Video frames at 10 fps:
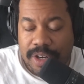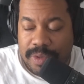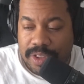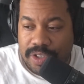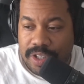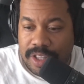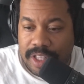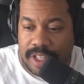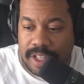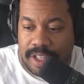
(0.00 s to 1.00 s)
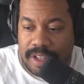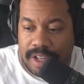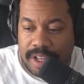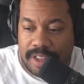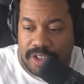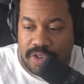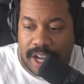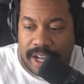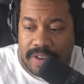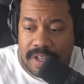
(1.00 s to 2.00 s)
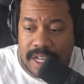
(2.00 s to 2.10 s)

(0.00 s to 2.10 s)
with the trial.